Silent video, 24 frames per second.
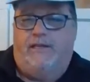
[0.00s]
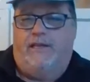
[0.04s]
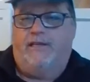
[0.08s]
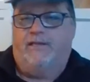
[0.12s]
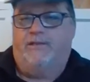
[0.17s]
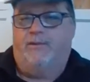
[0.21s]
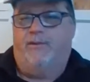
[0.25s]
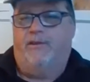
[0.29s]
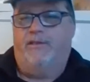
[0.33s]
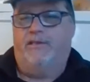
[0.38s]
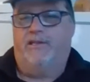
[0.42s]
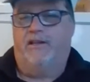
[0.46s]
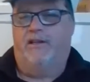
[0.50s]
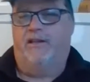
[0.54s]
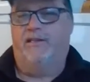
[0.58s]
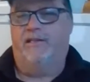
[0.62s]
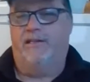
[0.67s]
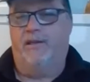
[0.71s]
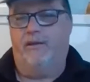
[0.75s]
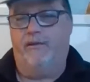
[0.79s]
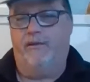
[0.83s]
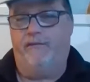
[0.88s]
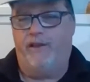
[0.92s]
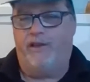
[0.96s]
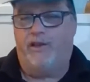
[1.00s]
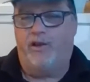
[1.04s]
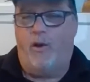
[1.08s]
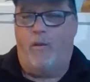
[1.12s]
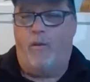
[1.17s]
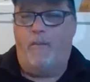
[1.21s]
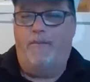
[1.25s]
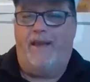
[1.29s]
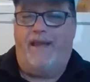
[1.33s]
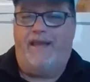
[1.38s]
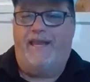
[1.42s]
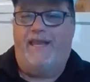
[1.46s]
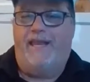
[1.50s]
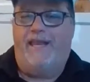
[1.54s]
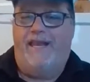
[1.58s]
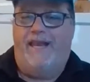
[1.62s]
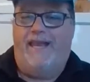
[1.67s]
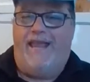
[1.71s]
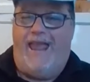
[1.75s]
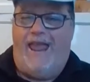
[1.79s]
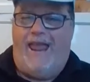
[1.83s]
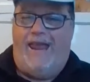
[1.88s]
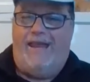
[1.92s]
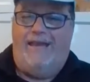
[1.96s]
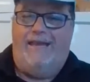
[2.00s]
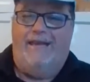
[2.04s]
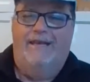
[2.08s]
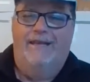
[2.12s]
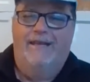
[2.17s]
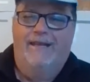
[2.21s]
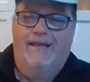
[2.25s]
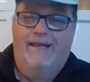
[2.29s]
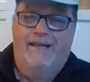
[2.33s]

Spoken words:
That's what he's got to do. If you come back in again,